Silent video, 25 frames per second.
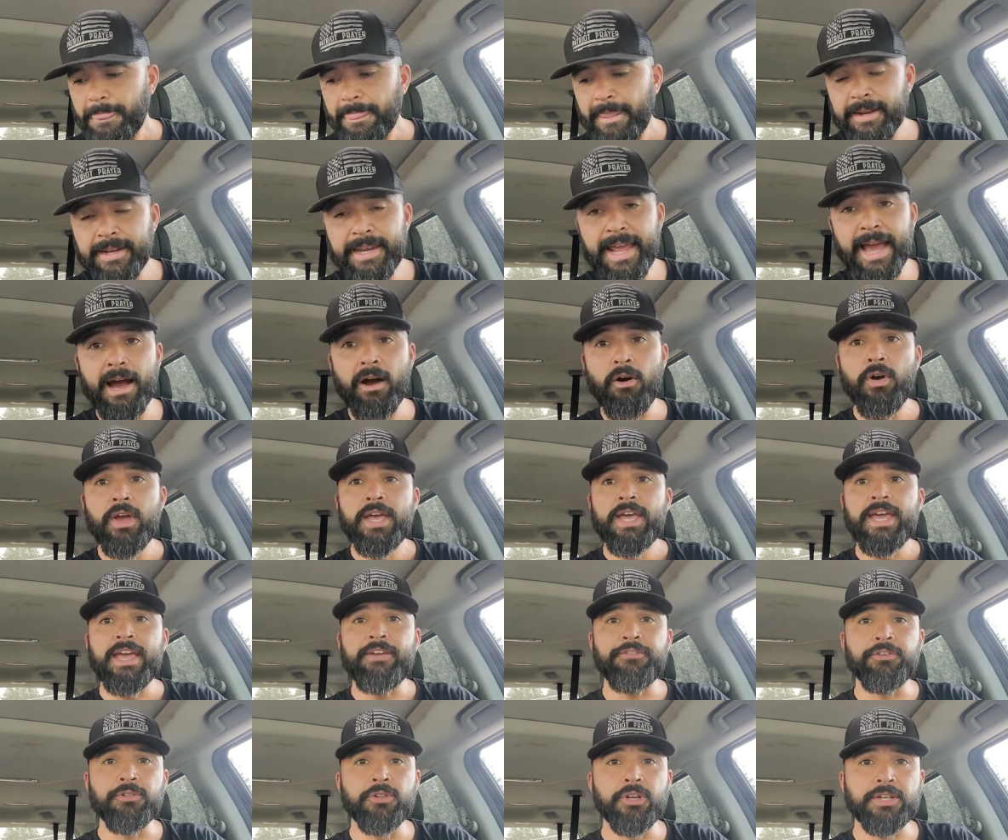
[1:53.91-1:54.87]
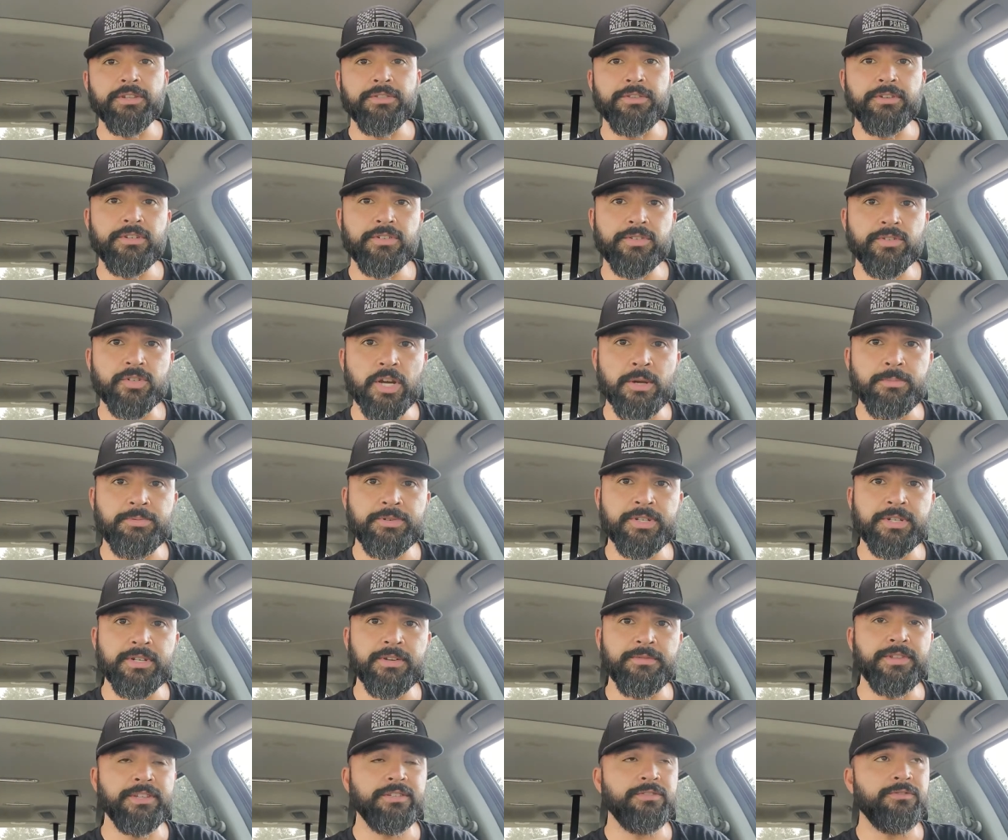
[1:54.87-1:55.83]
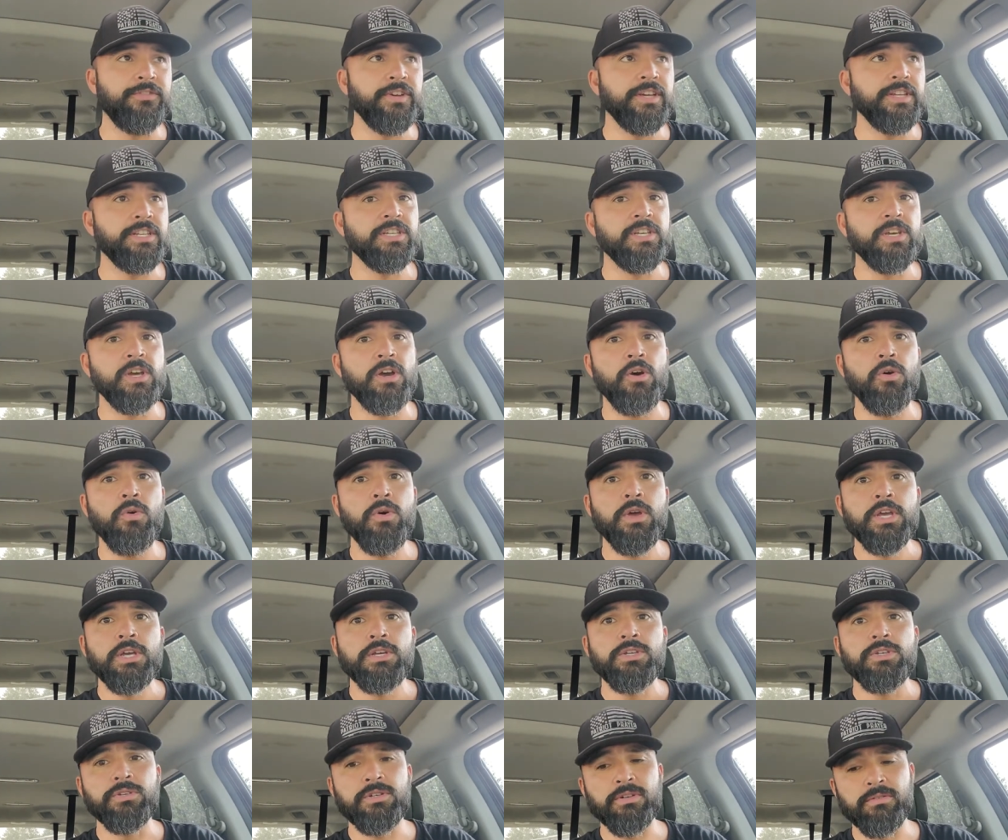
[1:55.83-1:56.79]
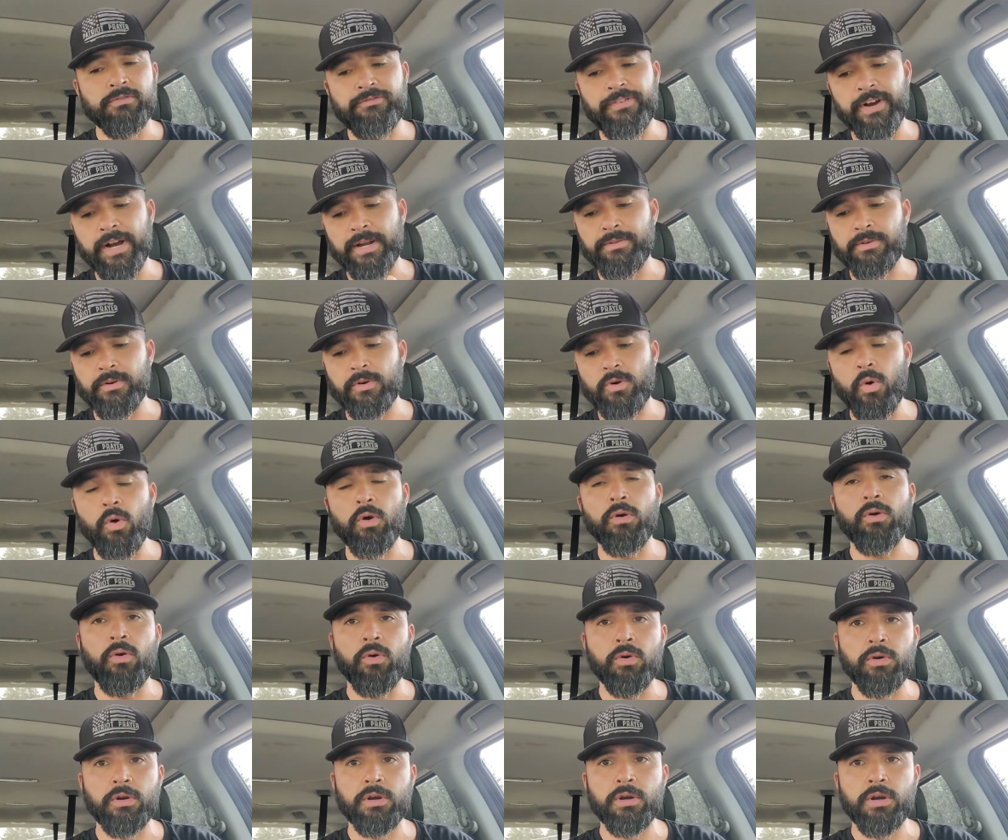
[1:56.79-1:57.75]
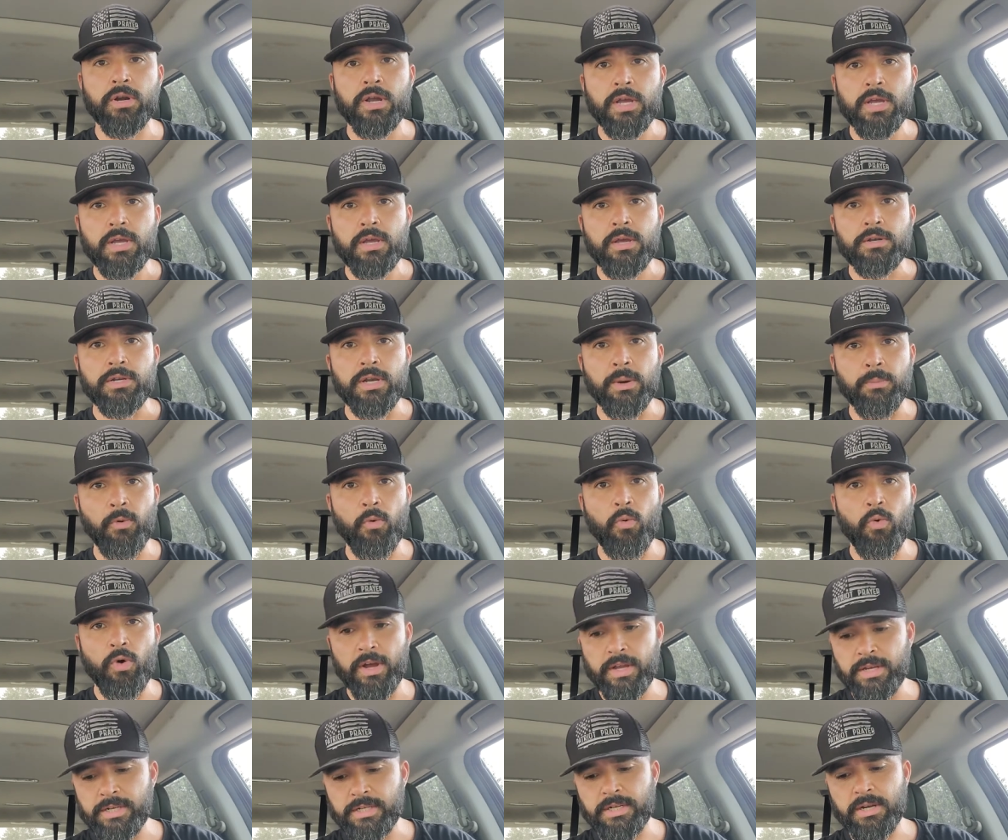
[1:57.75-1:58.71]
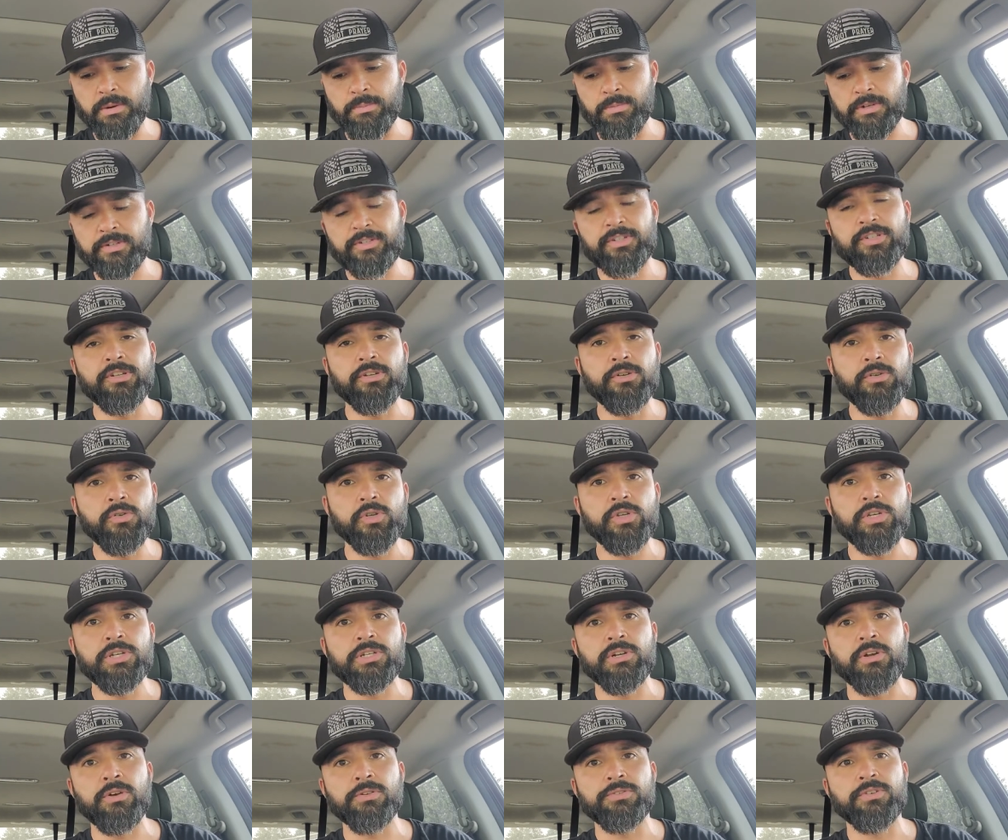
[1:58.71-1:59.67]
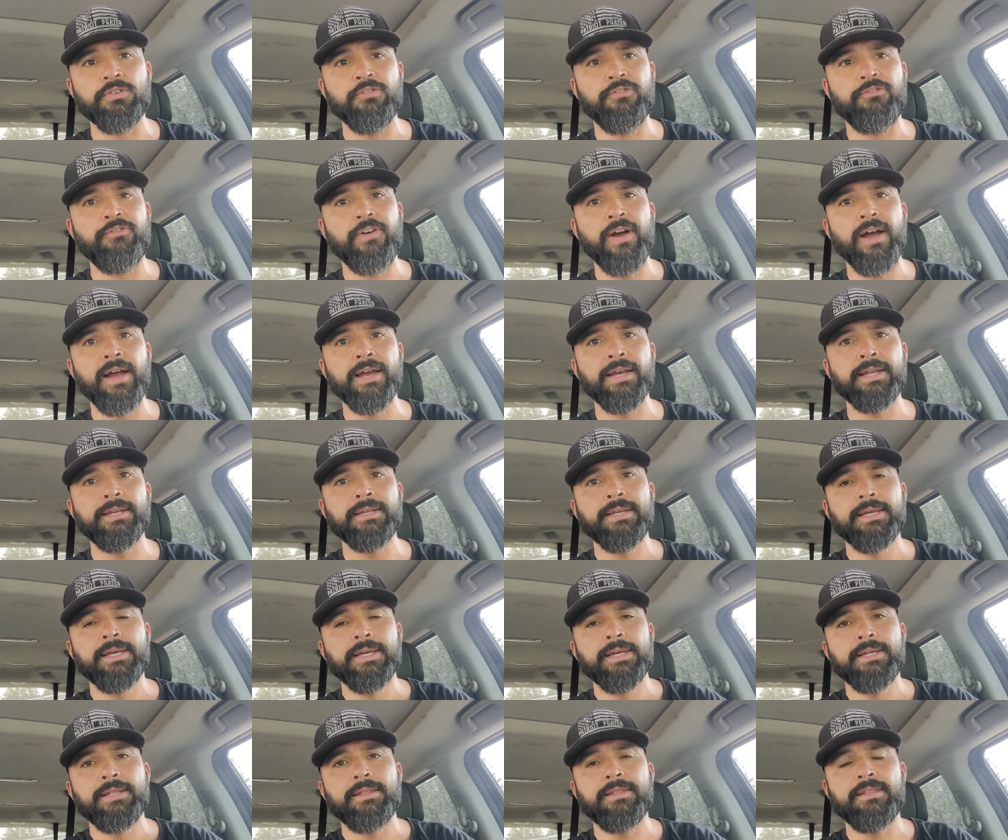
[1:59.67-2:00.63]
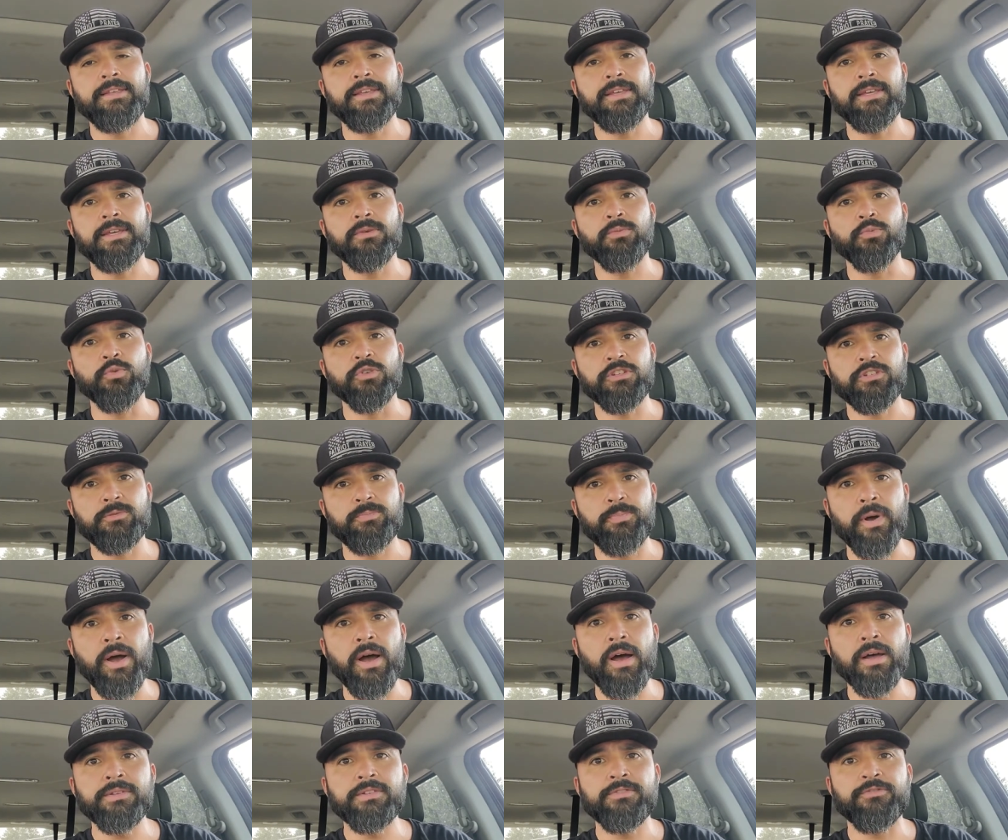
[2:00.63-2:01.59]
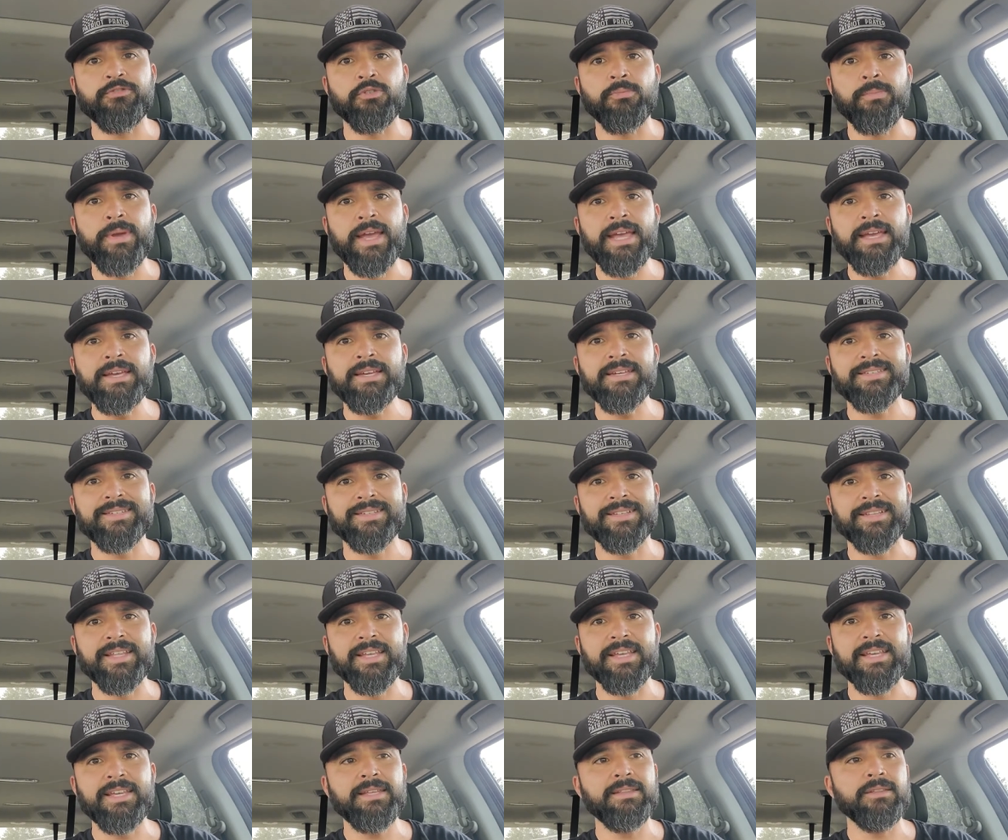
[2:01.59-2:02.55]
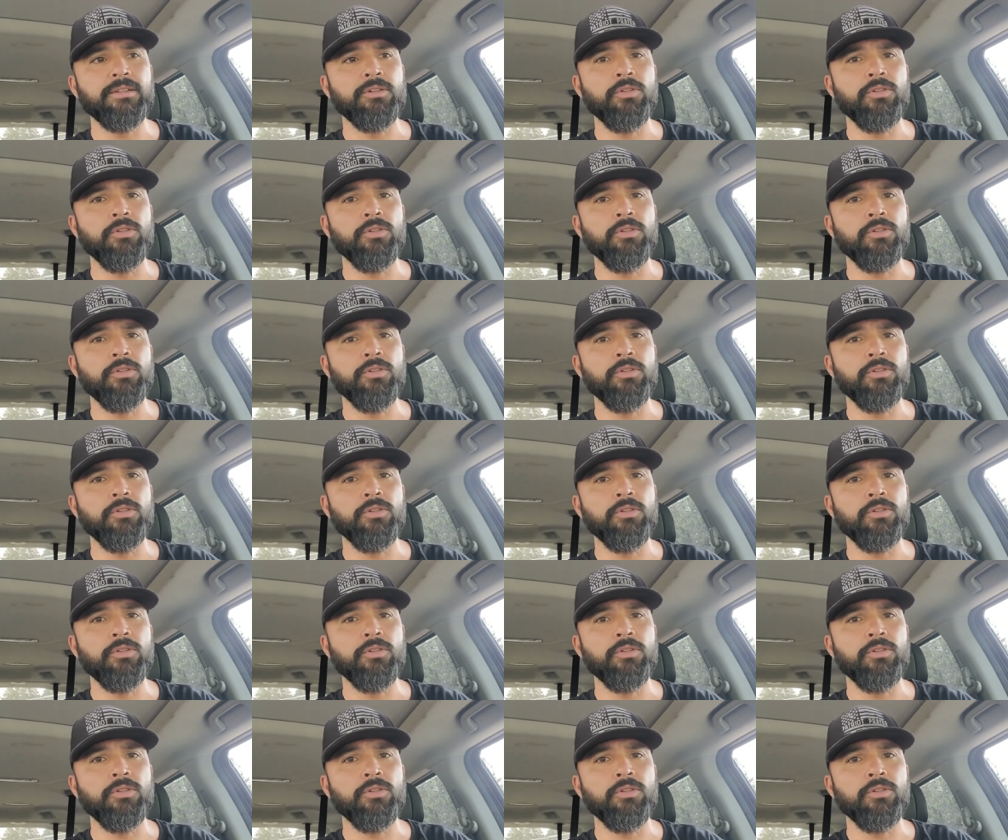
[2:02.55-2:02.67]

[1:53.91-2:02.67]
Now, if you look in the description of this video, you can find the court order, number one. Number two, you can also find the response from Angus Lee, the